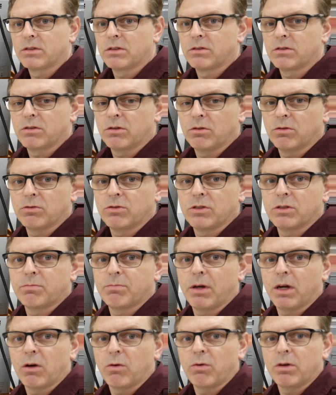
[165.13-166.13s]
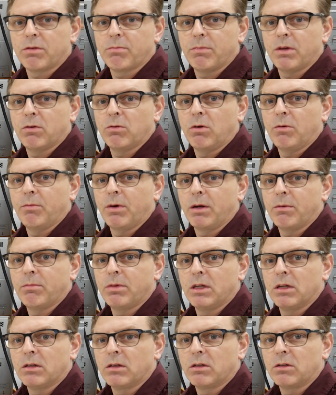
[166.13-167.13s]
So just bear with me, we might
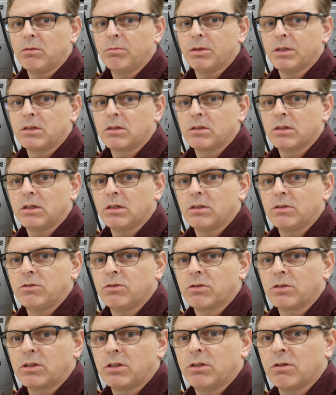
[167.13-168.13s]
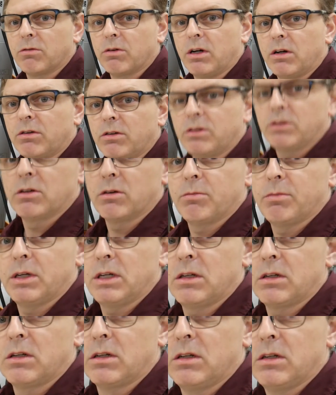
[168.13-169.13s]
be a little bit uh, jerky around here a
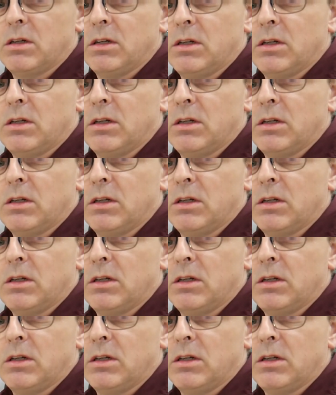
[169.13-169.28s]
bit.